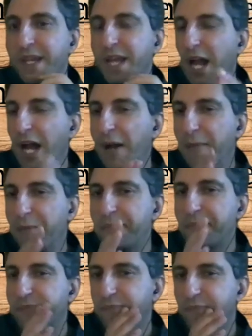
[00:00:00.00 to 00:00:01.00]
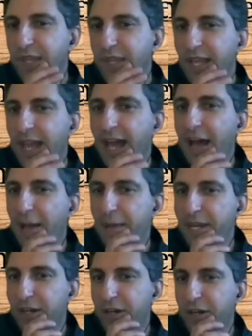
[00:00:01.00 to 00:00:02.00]
Um, yeah, I
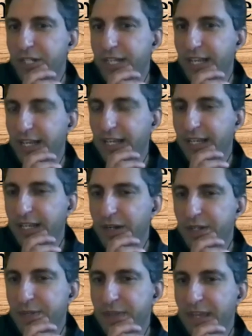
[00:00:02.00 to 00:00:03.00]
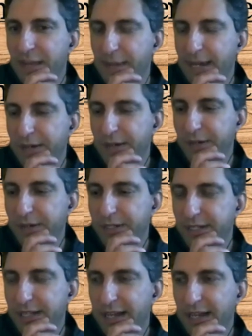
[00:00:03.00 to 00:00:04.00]
mean, encouraging, you know, as we think about
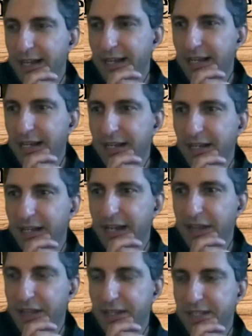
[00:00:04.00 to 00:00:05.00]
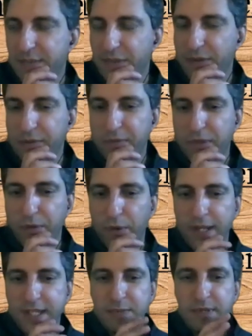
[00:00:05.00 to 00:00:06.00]
uh, kind of the, some of the, the
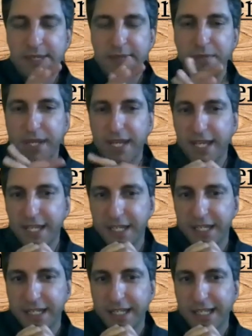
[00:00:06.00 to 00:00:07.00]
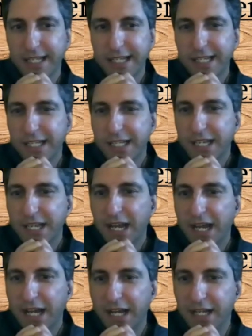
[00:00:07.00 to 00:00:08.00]
ruts that we seem to be in
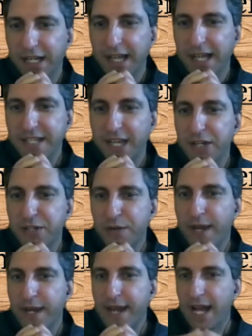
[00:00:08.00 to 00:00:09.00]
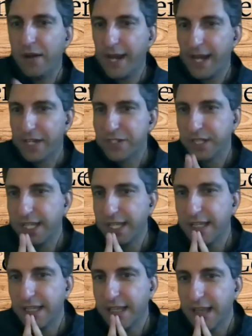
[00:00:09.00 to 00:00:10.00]
uh, as a country right now. And
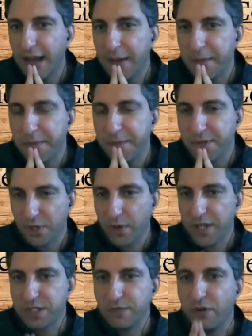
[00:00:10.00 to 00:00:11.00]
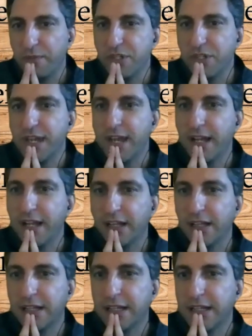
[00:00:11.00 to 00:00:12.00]
actually, um, there's a question from
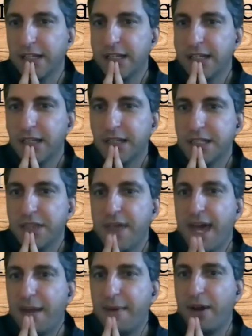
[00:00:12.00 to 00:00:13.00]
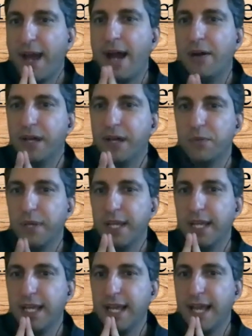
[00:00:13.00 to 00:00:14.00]
Michelle to that about how can
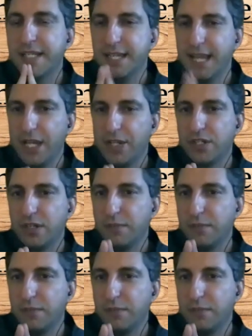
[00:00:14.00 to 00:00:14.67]
we as a nation